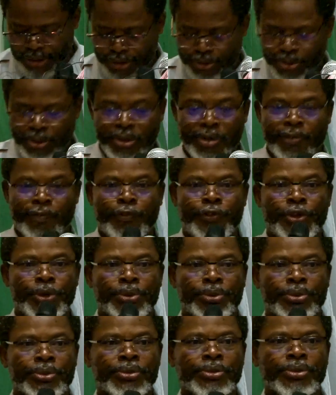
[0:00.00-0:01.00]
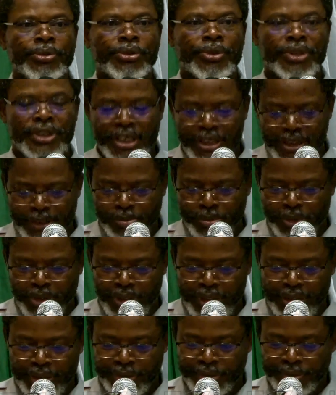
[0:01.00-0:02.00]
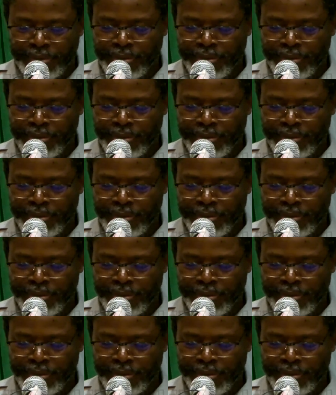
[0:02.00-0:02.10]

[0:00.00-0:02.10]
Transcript: to review this morning.